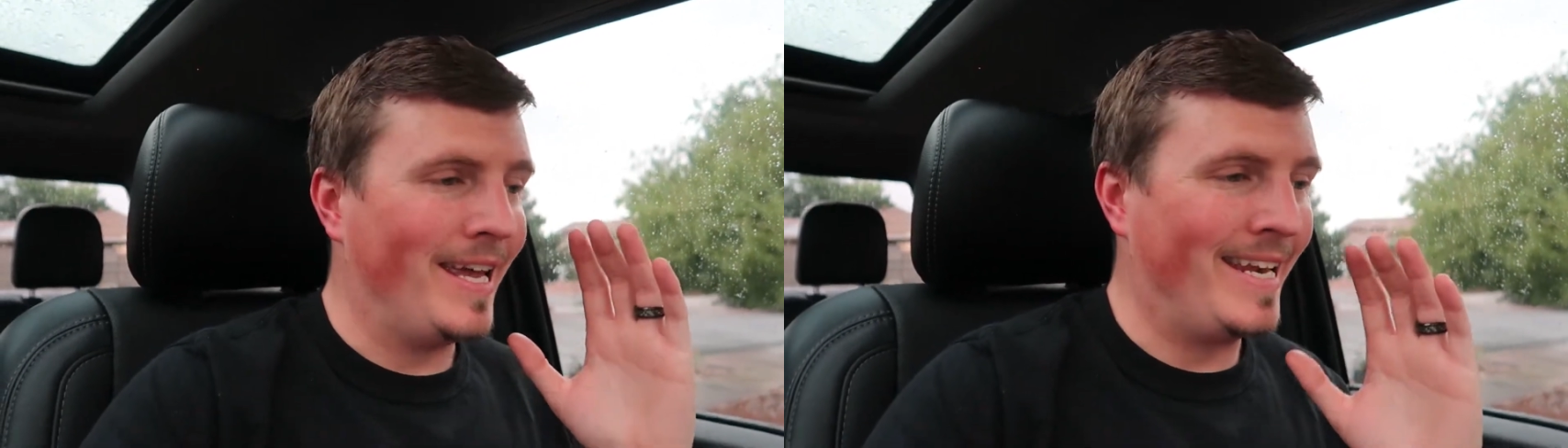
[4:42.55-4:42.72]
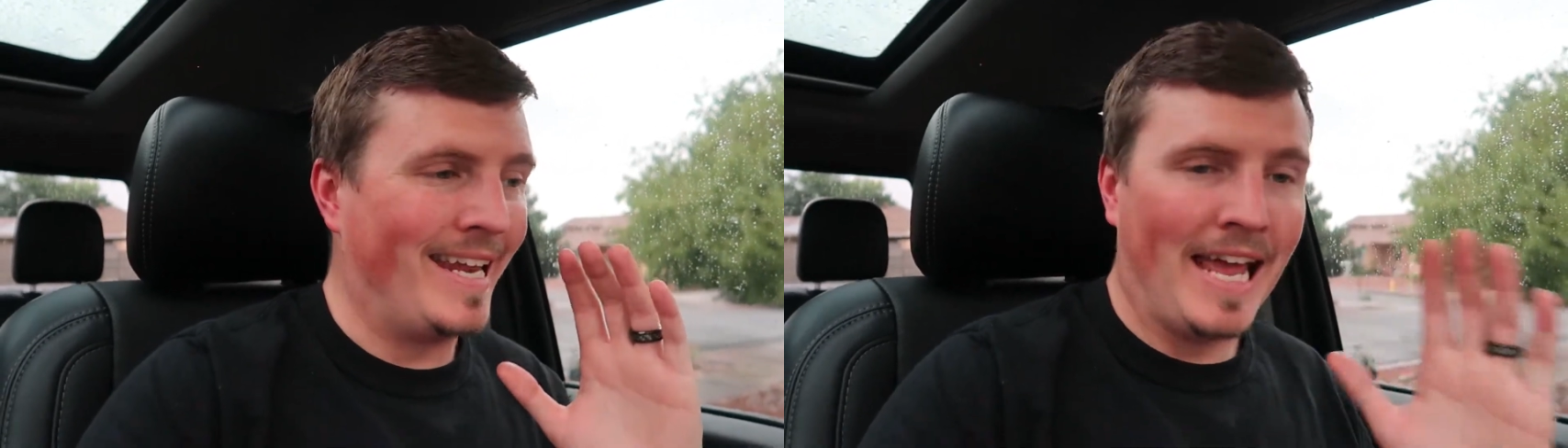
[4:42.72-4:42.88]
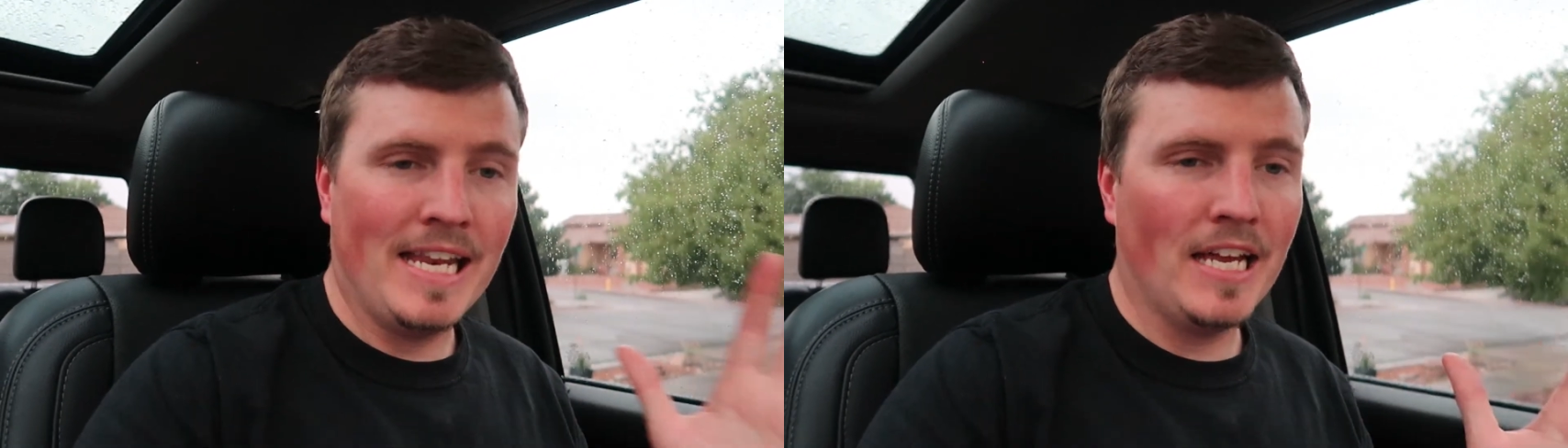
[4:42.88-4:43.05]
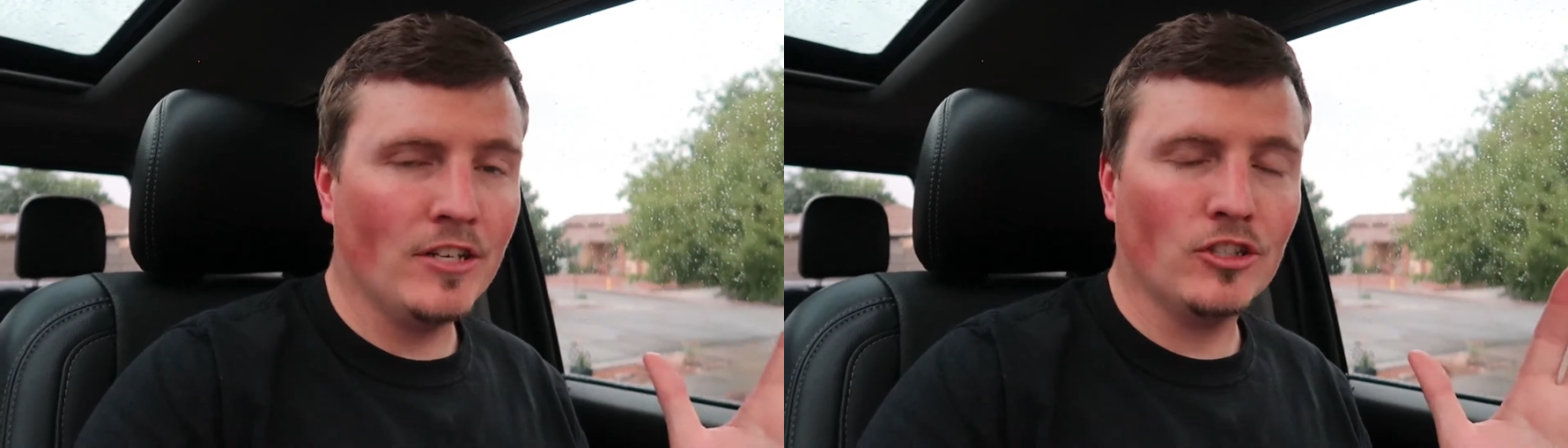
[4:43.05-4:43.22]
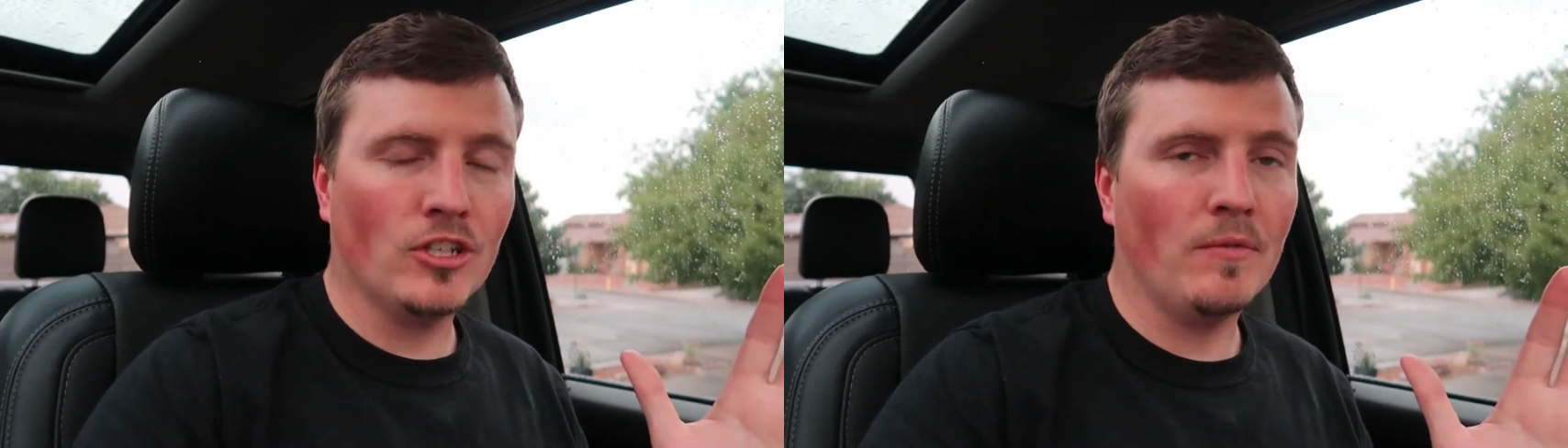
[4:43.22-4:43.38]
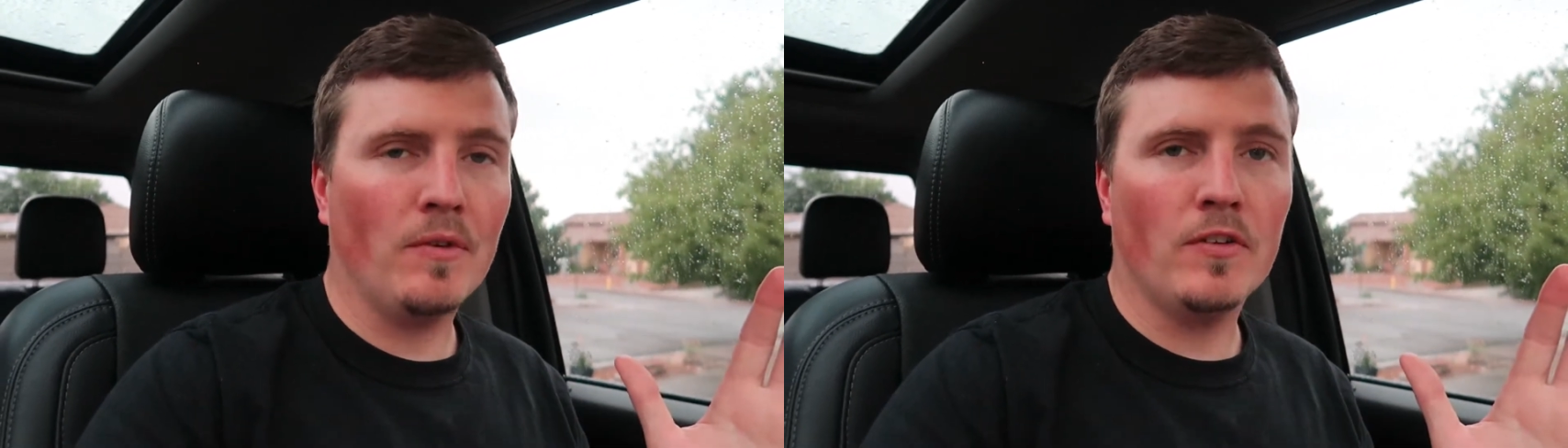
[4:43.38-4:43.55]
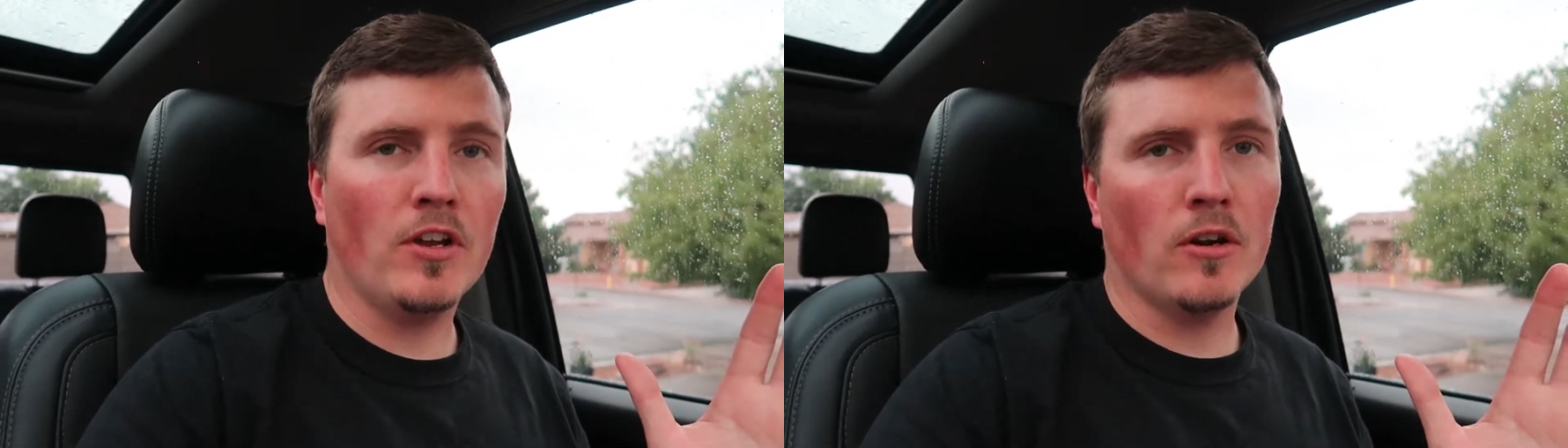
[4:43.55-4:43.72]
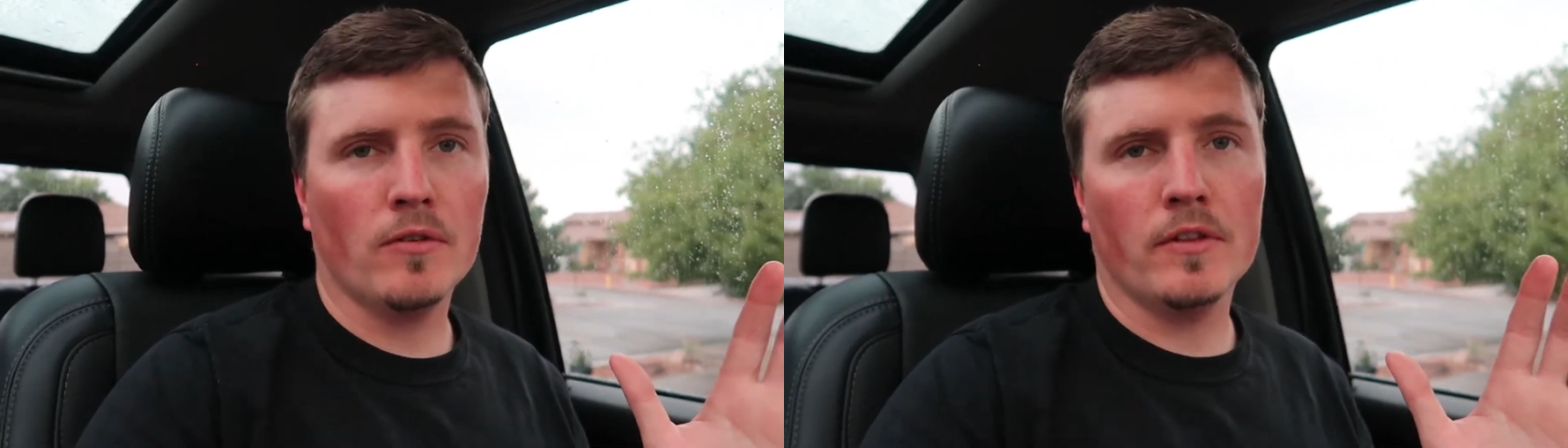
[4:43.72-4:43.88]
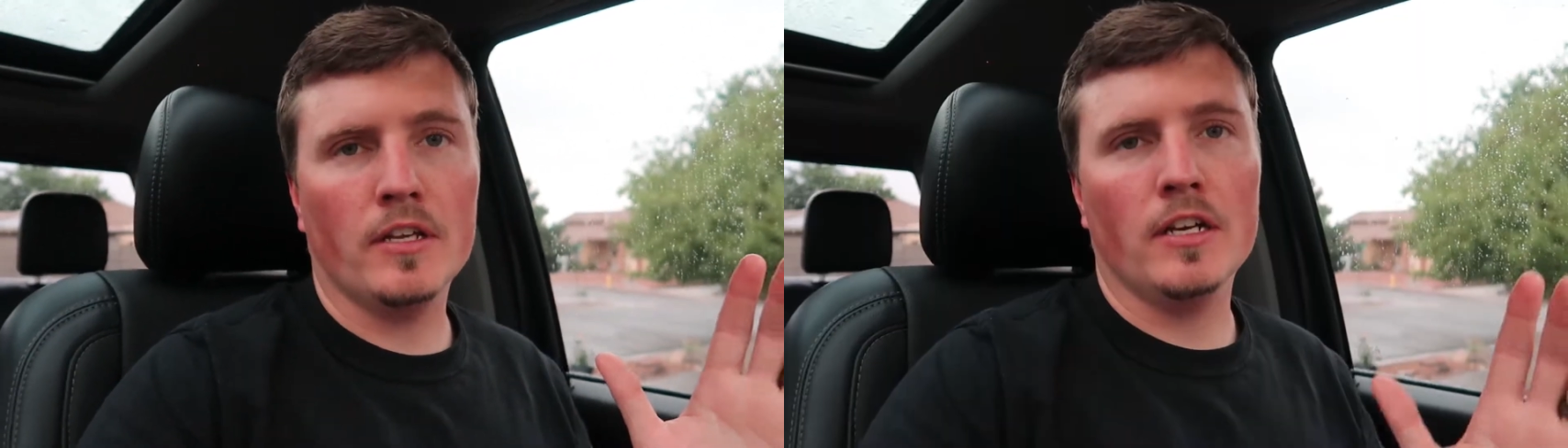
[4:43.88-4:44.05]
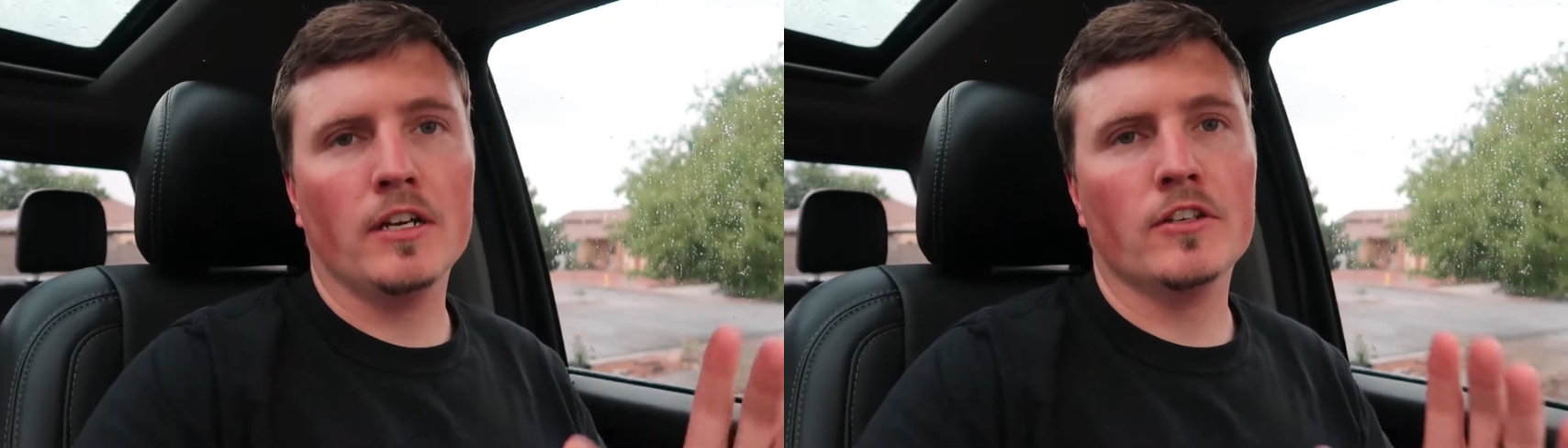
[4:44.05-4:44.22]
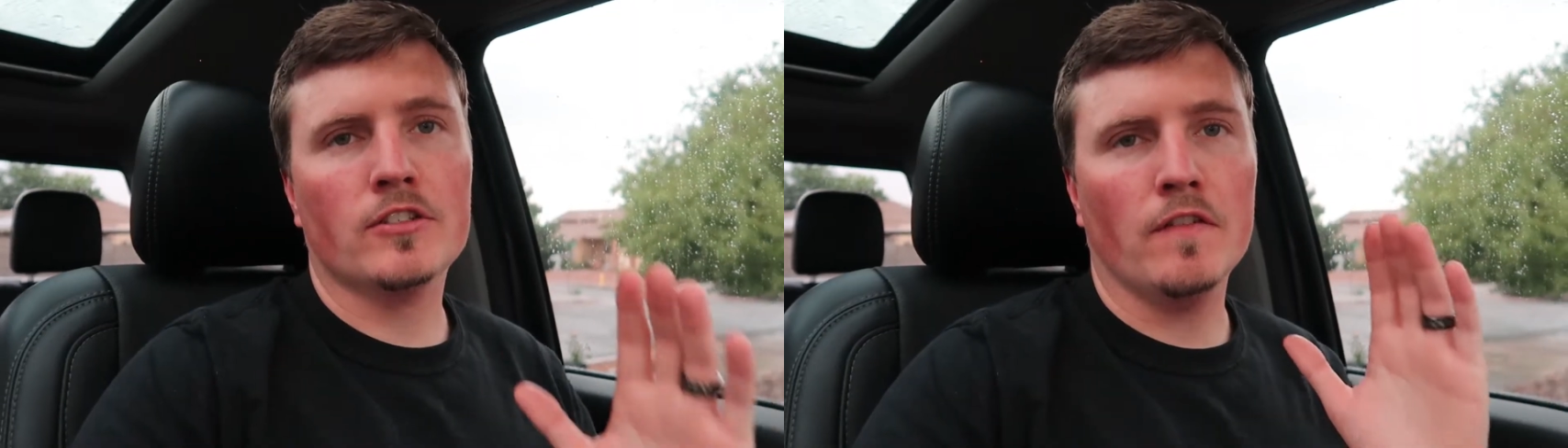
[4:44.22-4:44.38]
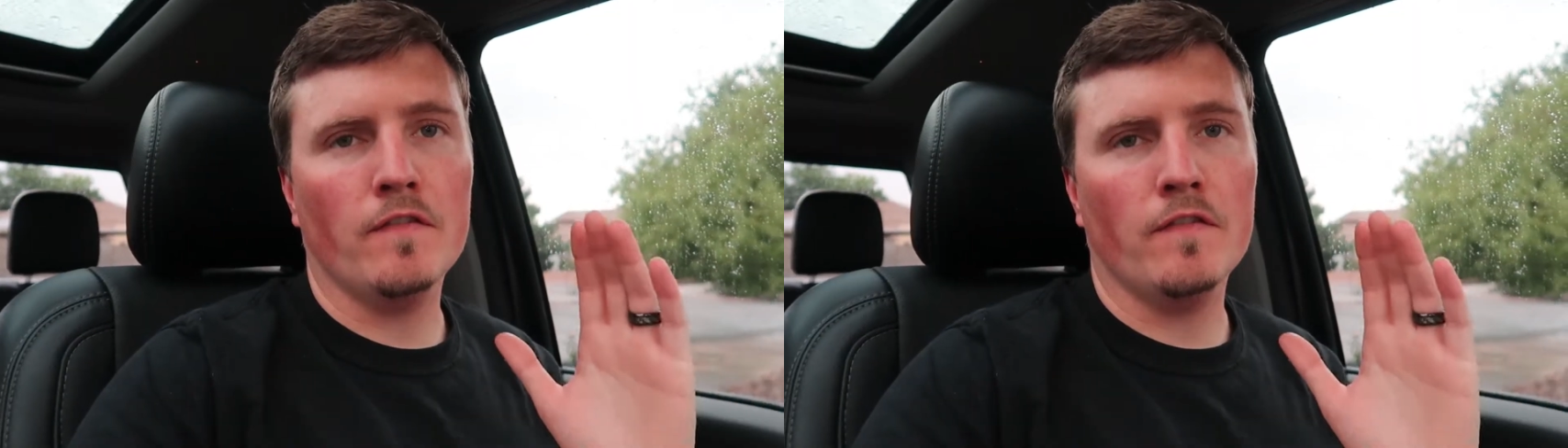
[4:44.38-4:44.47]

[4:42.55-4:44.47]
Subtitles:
in any engine I've ever done over the years,